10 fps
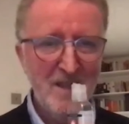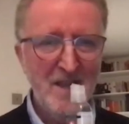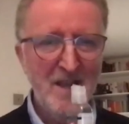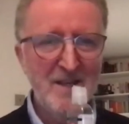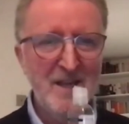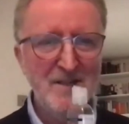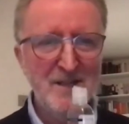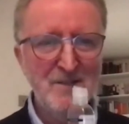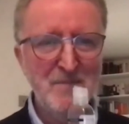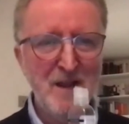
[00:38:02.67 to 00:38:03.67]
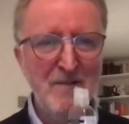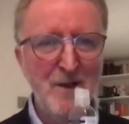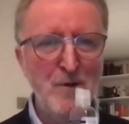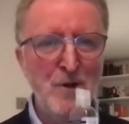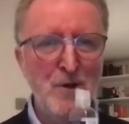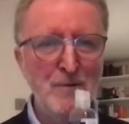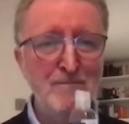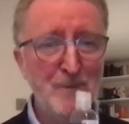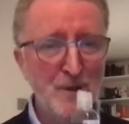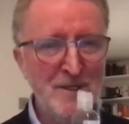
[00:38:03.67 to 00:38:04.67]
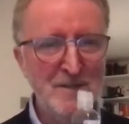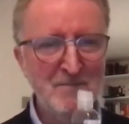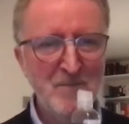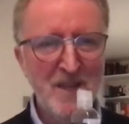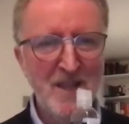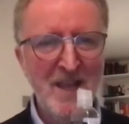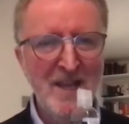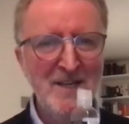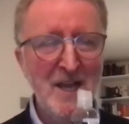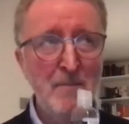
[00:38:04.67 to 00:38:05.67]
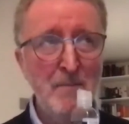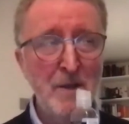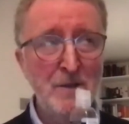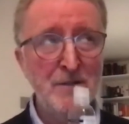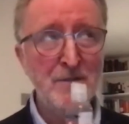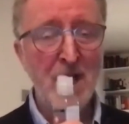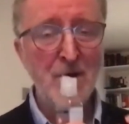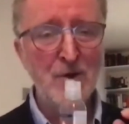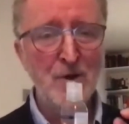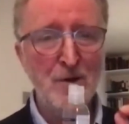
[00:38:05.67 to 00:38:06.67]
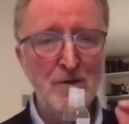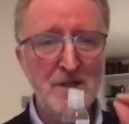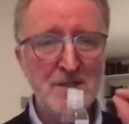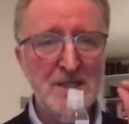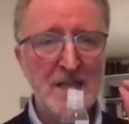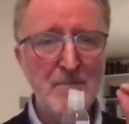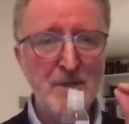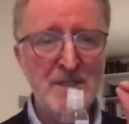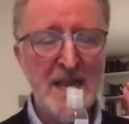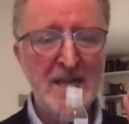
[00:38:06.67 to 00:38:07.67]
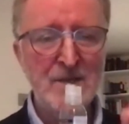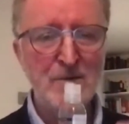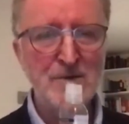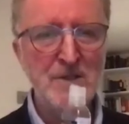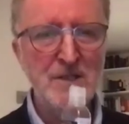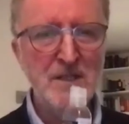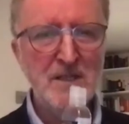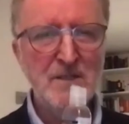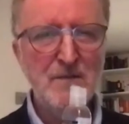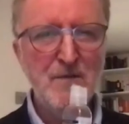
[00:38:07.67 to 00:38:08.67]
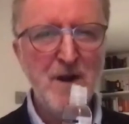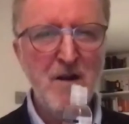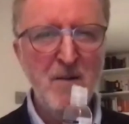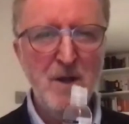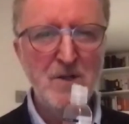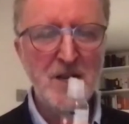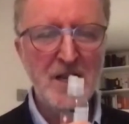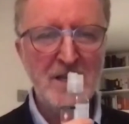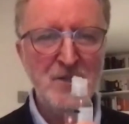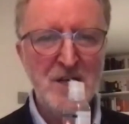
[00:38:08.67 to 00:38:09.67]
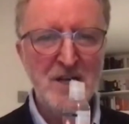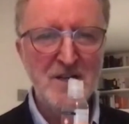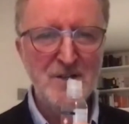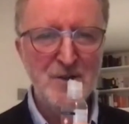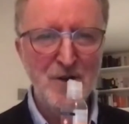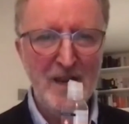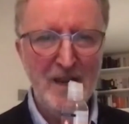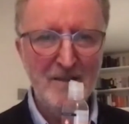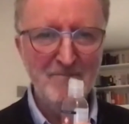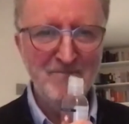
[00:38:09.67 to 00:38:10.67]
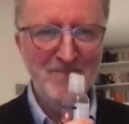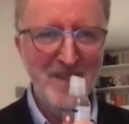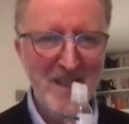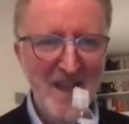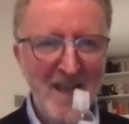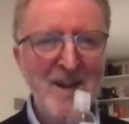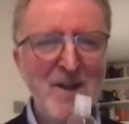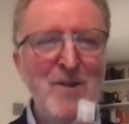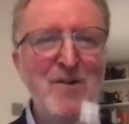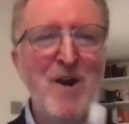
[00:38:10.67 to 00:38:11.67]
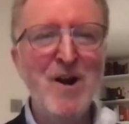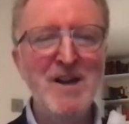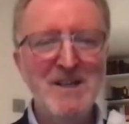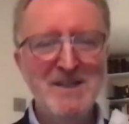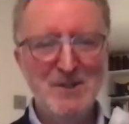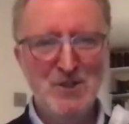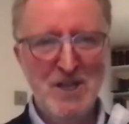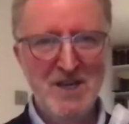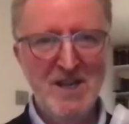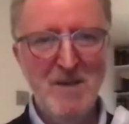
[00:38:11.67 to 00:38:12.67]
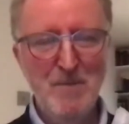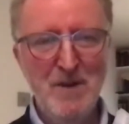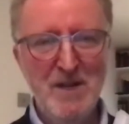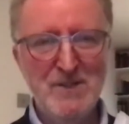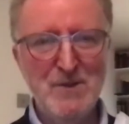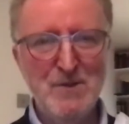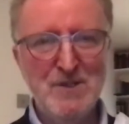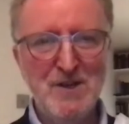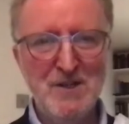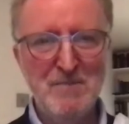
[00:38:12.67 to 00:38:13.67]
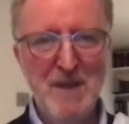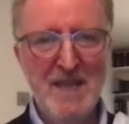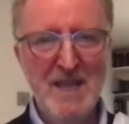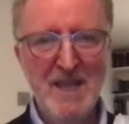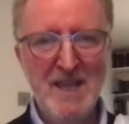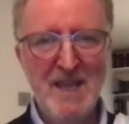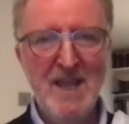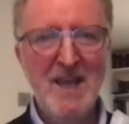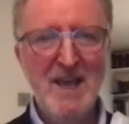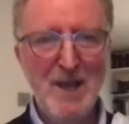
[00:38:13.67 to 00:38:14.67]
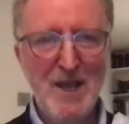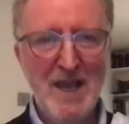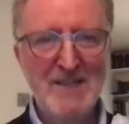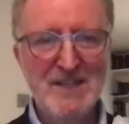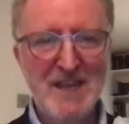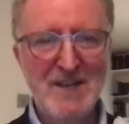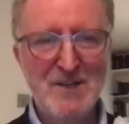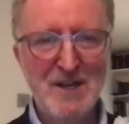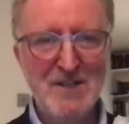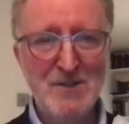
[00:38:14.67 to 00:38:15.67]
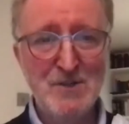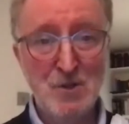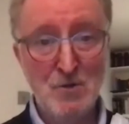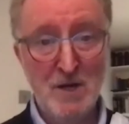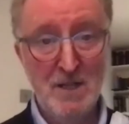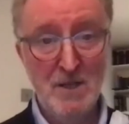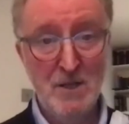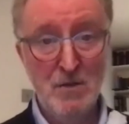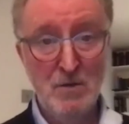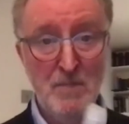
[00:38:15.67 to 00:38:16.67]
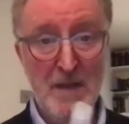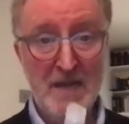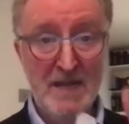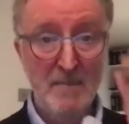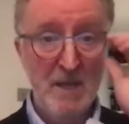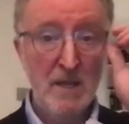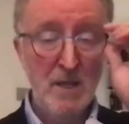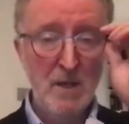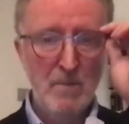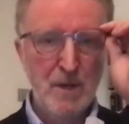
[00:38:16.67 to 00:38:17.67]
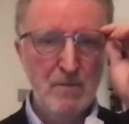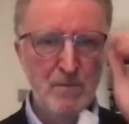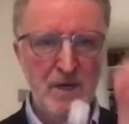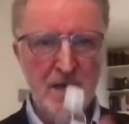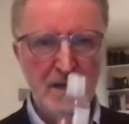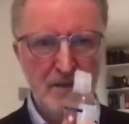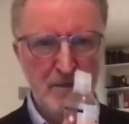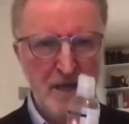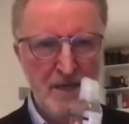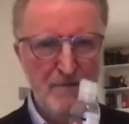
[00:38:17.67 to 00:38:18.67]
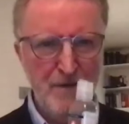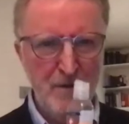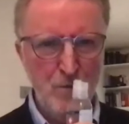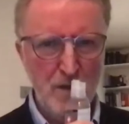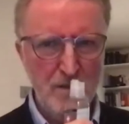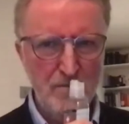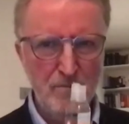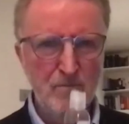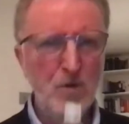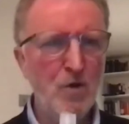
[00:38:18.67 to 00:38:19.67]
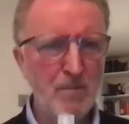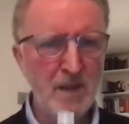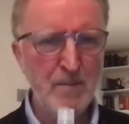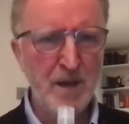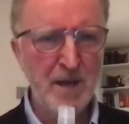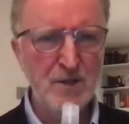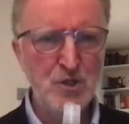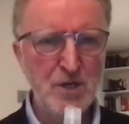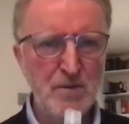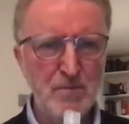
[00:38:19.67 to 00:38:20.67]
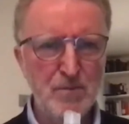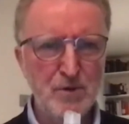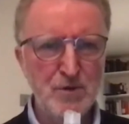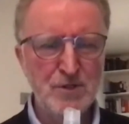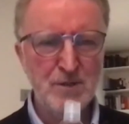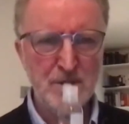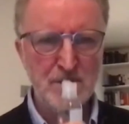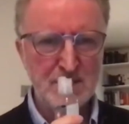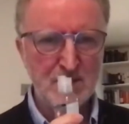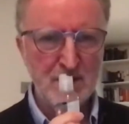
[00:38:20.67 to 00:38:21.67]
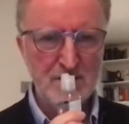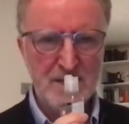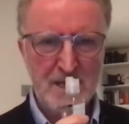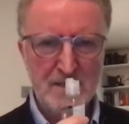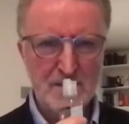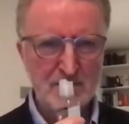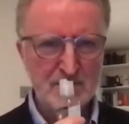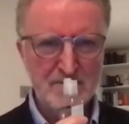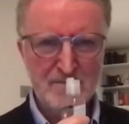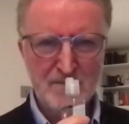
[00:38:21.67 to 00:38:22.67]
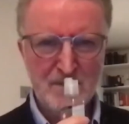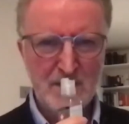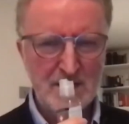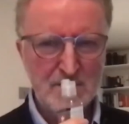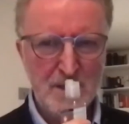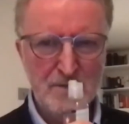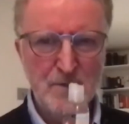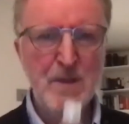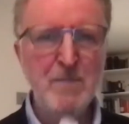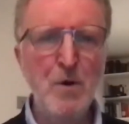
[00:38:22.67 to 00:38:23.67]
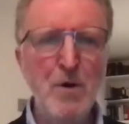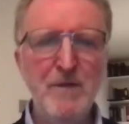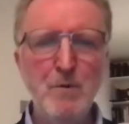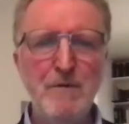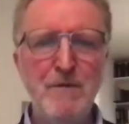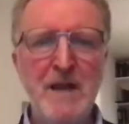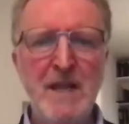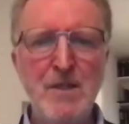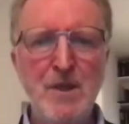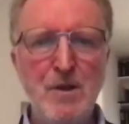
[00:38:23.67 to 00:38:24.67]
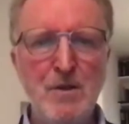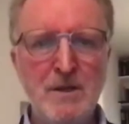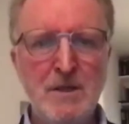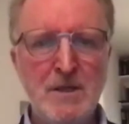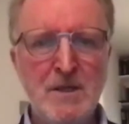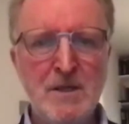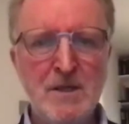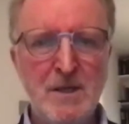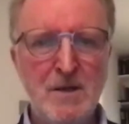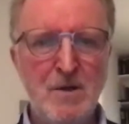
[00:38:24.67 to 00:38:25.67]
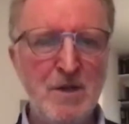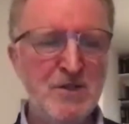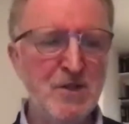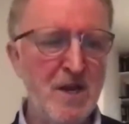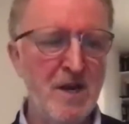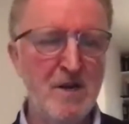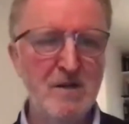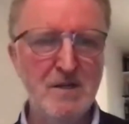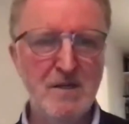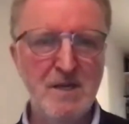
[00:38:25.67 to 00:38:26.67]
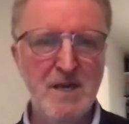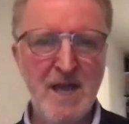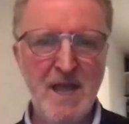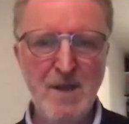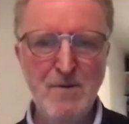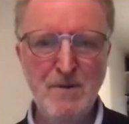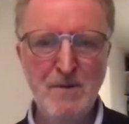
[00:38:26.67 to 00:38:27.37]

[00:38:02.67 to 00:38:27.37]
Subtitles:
It does smell of alcohol, good. And because of the alcohol and the slight botanicals, it's very much like a gin and tonic. And I know there are gin companies who started making hand sanitizers during the pandemic, but I can find one not made by a gin producer, but still has that smell. So people, if they would fill in the questionnaire now.